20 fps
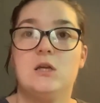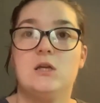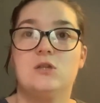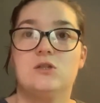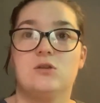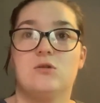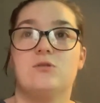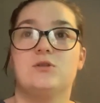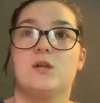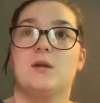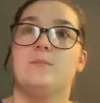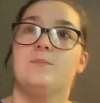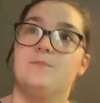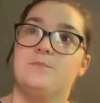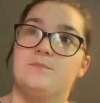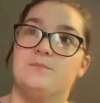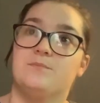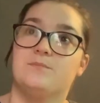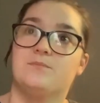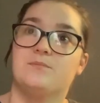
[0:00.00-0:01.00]
So I was like,
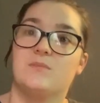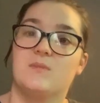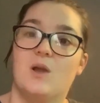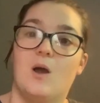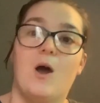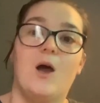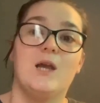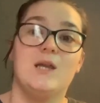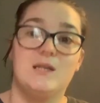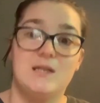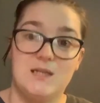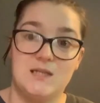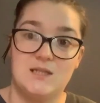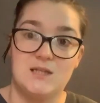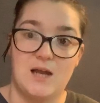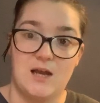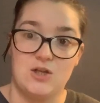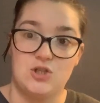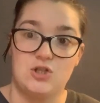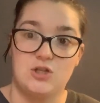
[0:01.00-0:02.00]
I need
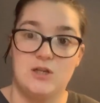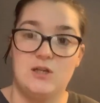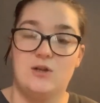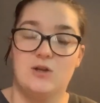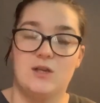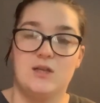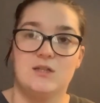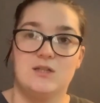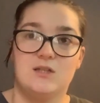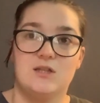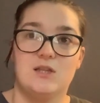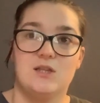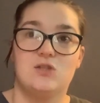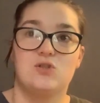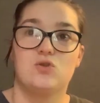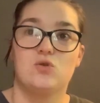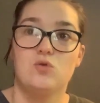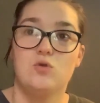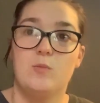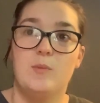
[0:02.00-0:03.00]
to actually look into this
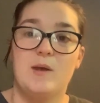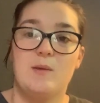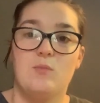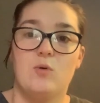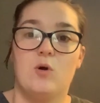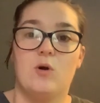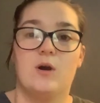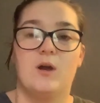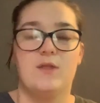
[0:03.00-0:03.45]
school a bit more.